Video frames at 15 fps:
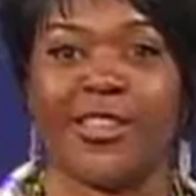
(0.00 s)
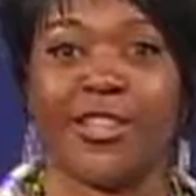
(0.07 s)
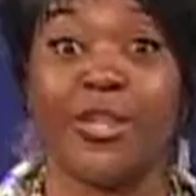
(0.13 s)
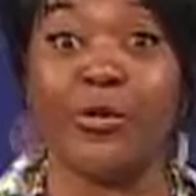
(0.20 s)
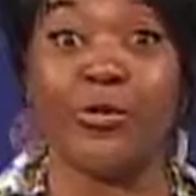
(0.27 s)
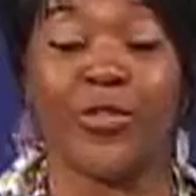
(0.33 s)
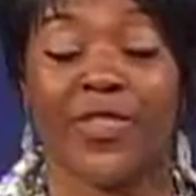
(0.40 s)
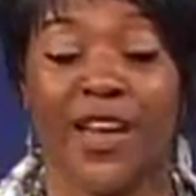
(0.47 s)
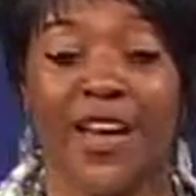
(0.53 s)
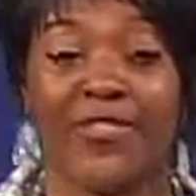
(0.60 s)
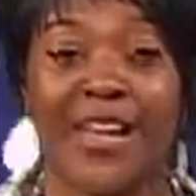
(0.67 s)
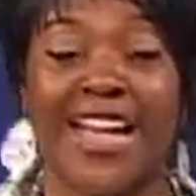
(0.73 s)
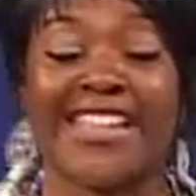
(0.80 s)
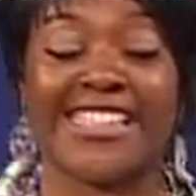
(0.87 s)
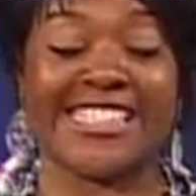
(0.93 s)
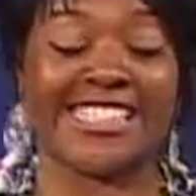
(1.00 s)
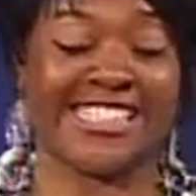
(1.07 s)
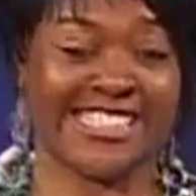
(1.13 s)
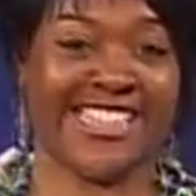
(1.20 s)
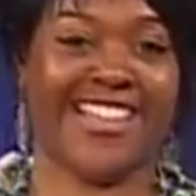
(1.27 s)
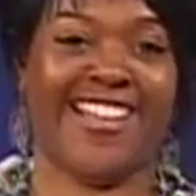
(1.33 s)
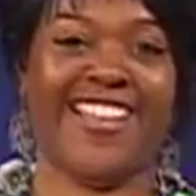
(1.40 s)
youth of
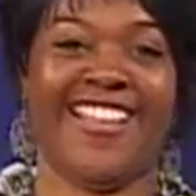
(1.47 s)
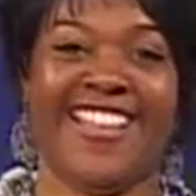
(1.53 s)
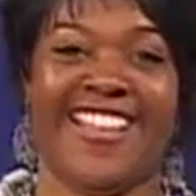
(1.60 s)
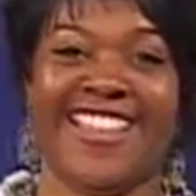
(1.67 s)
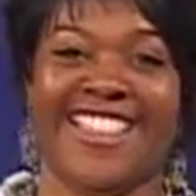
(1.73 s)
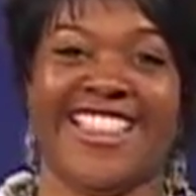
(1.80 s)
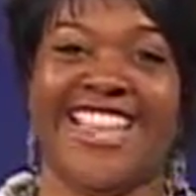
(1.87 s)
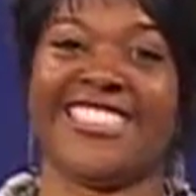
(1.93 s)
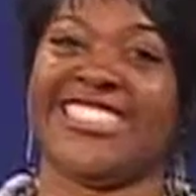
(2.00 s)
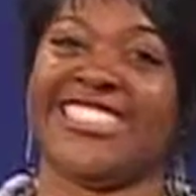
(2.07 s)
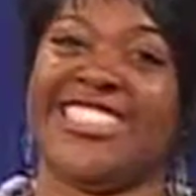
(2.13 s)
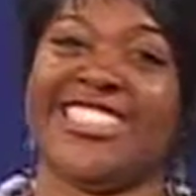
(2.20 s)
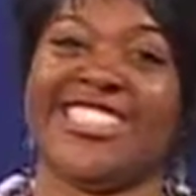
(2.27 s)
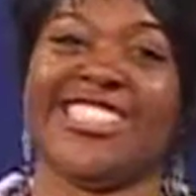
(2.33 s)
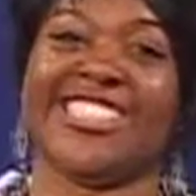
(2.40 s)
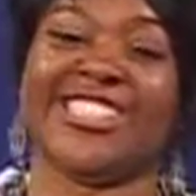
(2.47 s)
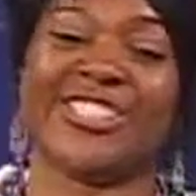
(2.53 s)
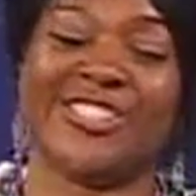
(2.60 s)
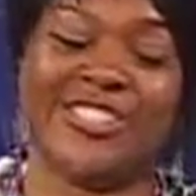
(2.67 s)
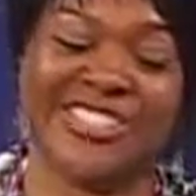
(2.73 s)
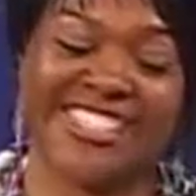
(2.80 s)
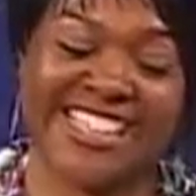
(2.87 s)
Isis that she is a
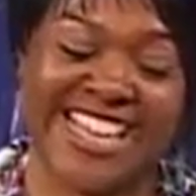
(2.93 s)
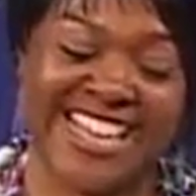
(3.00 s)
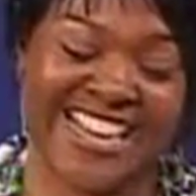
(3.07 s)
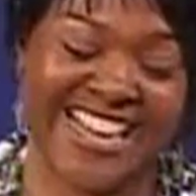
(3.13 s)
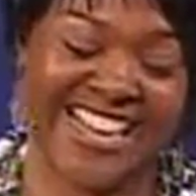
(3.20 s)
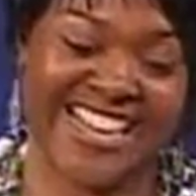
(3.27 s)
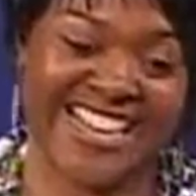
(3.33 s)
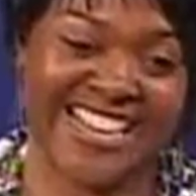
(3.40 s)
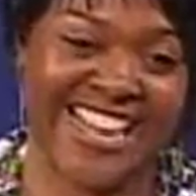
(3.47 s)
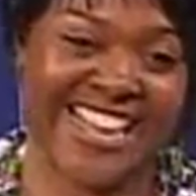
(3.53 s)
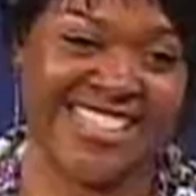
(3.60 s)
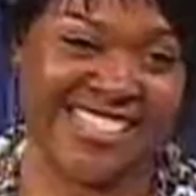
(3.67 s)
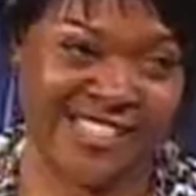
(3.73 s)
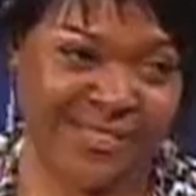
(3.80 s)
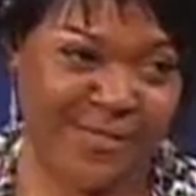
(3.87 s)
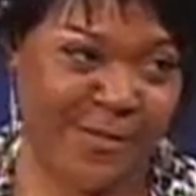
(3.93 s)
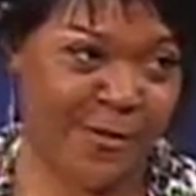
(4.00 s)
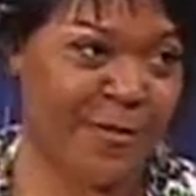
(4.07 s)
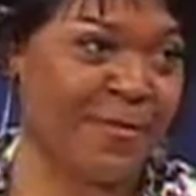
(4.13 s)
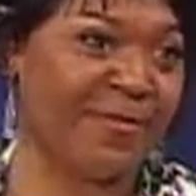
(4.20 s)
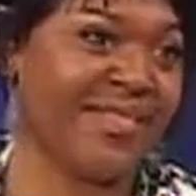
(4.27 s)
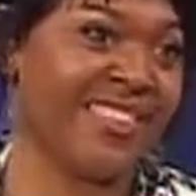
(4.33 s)
student at Aiken High
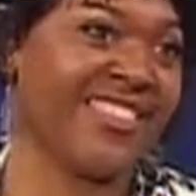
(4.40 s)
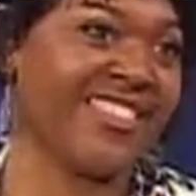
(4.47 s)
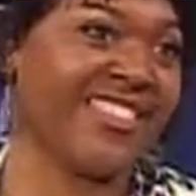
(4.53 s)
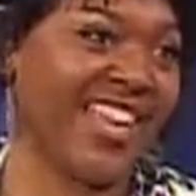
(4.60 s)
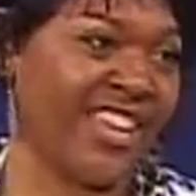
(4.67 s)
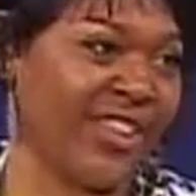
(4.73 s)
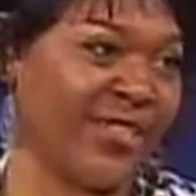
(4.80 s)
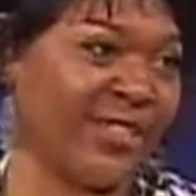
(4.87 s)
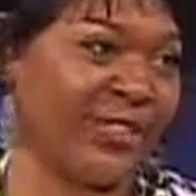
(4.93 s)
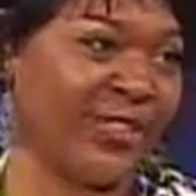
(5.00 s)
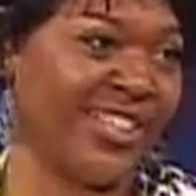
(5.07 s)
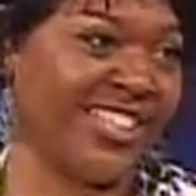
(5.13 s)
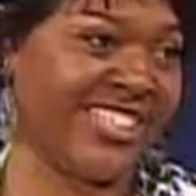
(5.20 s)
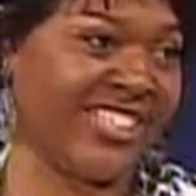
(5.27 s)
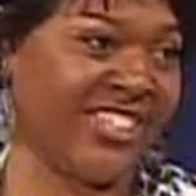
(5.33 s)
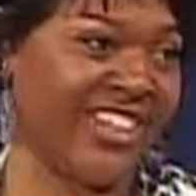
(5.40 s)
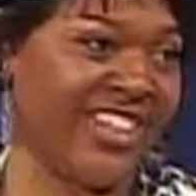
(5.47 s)
School. Thank you for joining us on